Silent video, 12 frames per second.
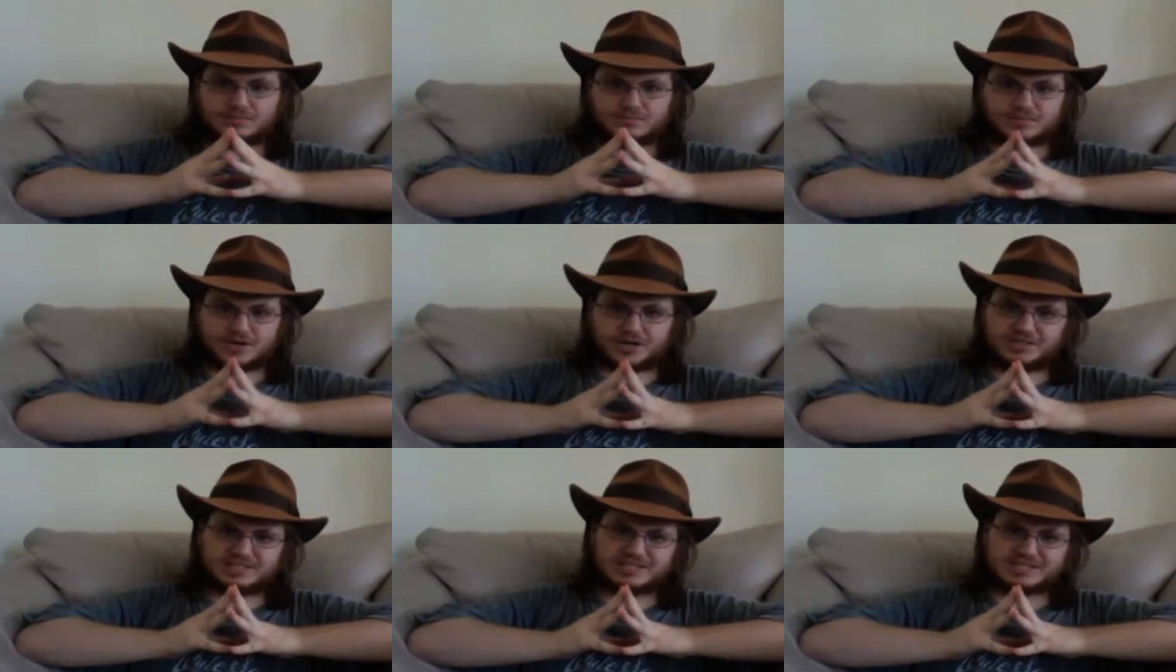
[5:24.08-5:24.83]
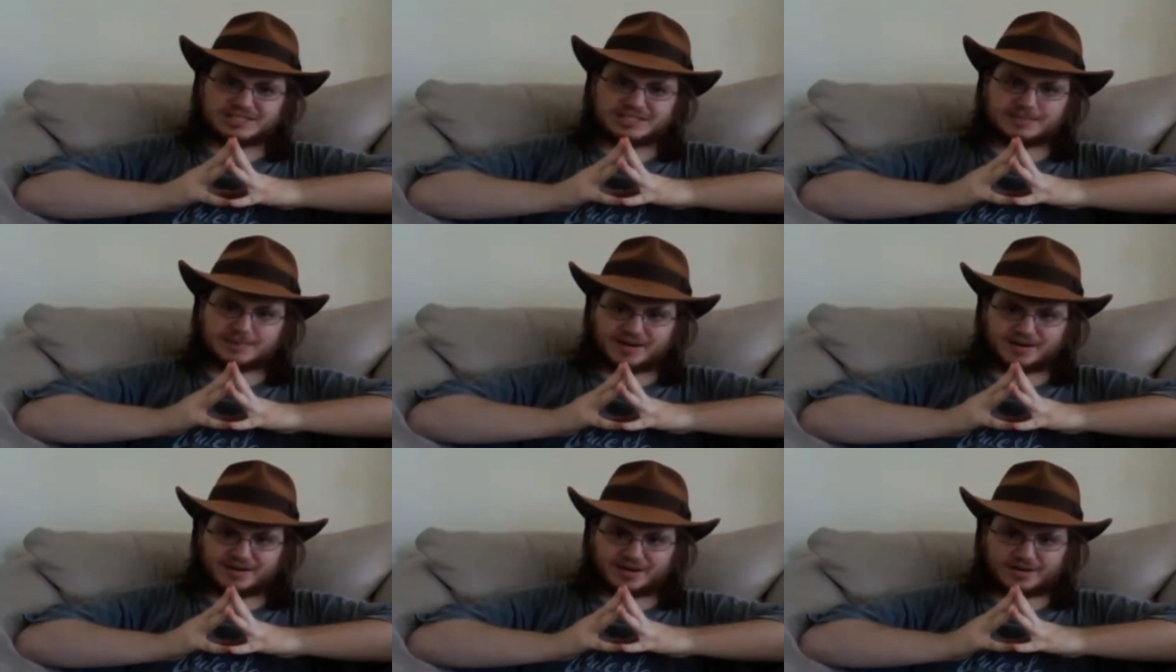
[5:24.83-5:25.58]
Are you detecting a
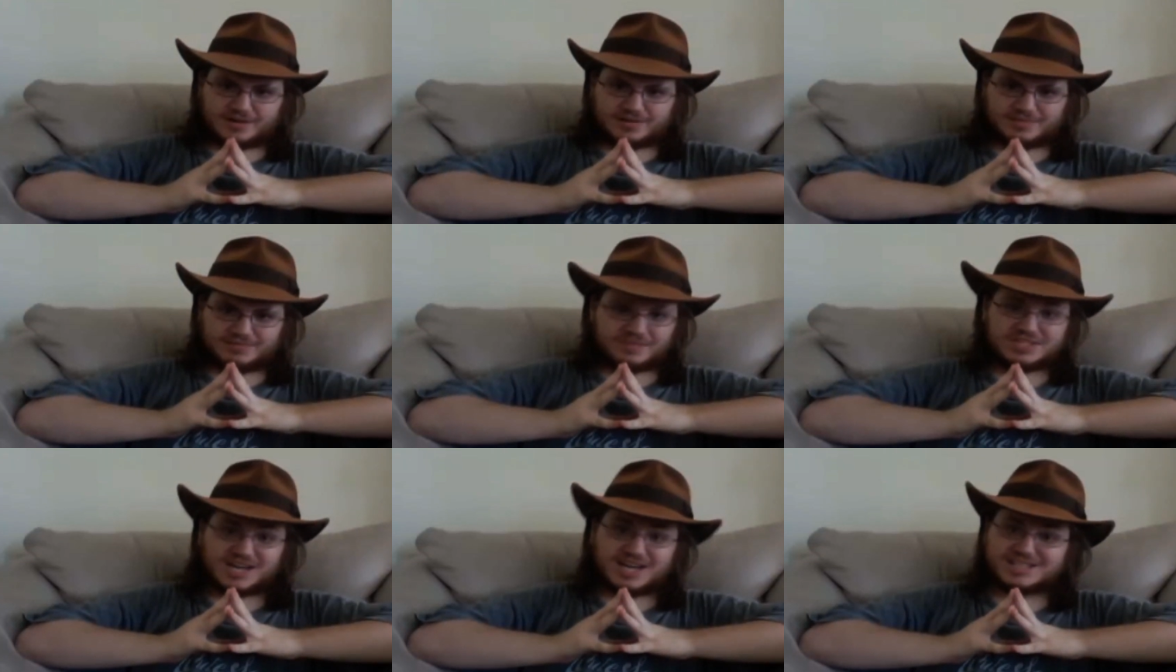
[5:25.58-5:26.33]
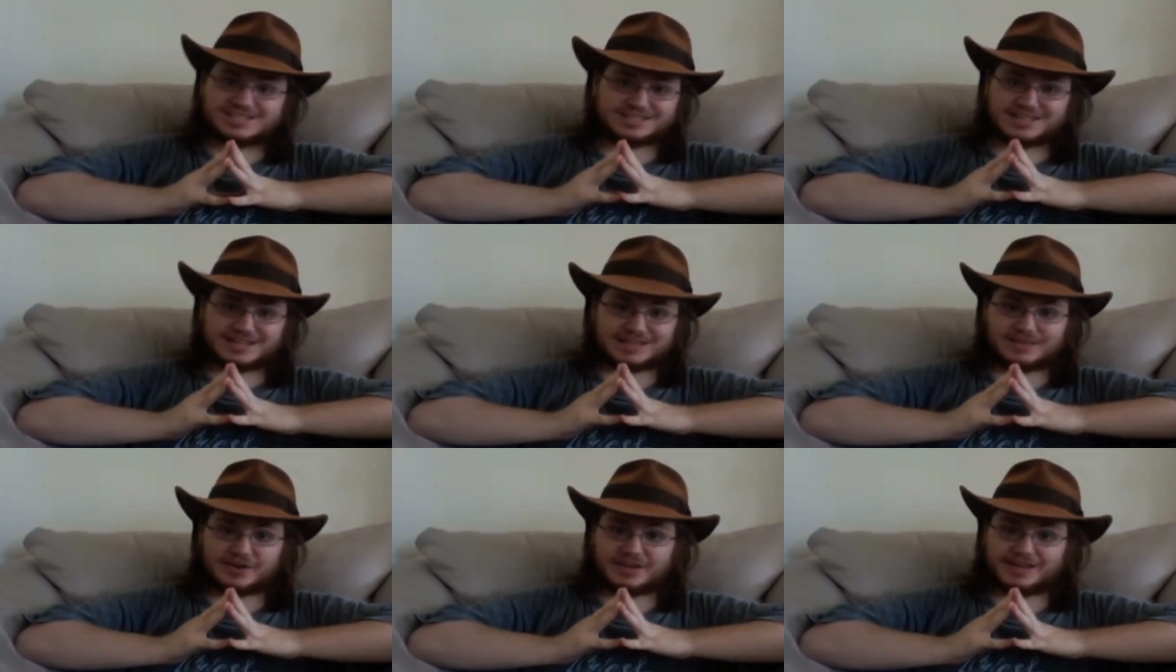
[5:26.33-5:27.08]
pattern here? This guy isn't exactly
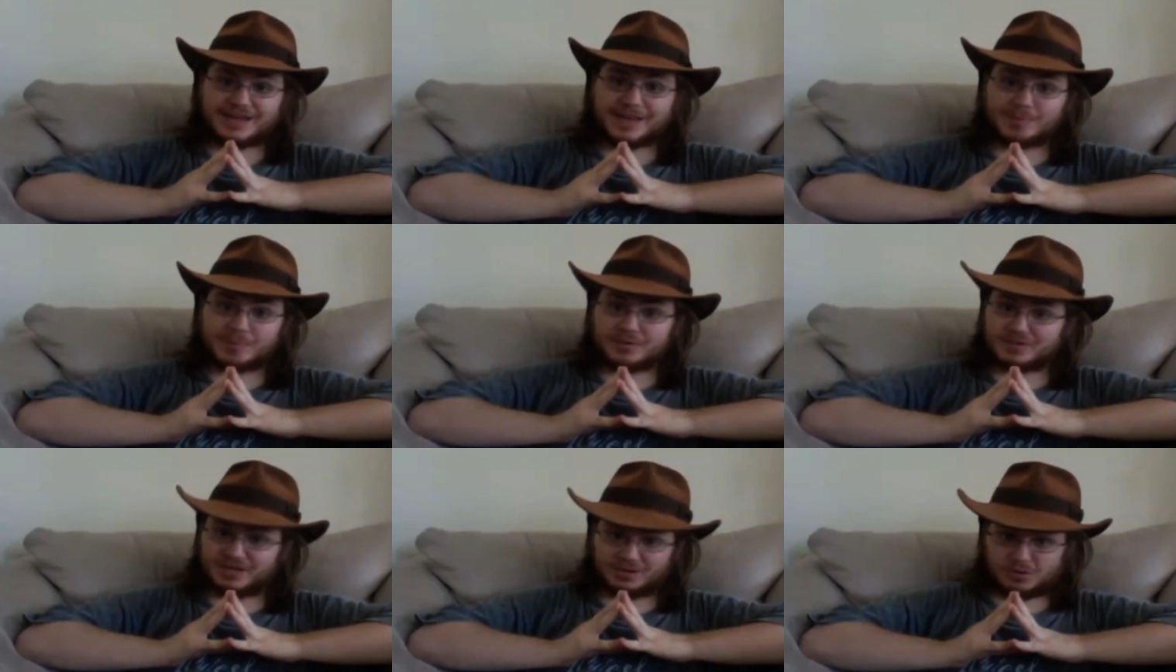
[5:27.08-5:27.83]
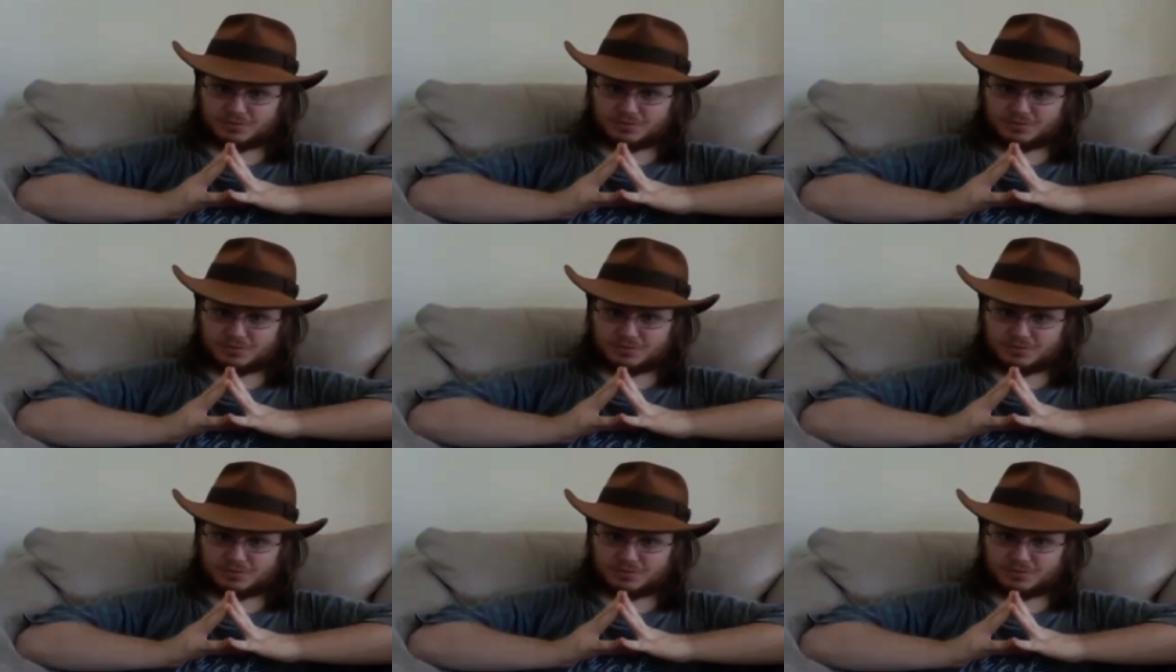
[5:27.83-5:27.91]
a very capable hero.